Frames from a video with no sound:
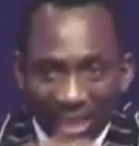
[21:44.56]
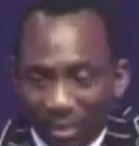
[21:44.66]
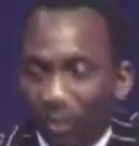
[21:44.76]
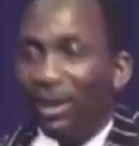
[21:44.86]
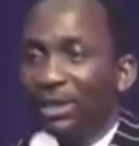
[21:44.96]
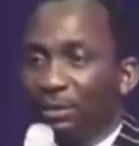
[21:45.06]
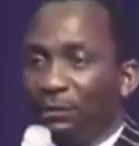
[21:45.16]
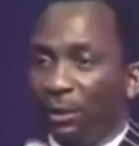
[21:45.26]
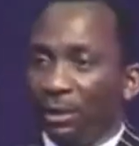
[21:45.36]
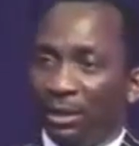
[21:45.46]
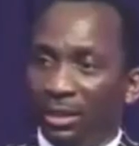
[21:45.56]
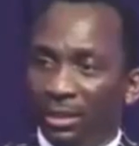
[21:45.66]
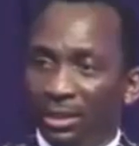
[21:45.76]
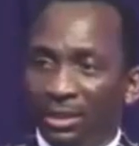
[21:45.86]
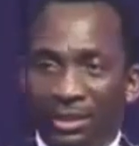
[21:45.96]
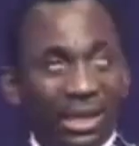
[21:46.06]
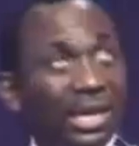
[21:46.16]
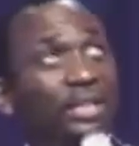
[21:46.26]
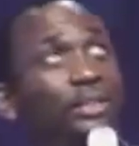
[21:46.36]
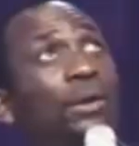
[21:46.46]
and so on and so forth. And
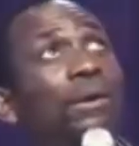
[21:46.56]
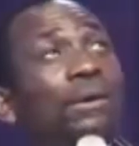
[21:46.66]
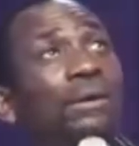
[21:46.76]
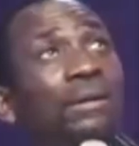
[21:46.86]
I saw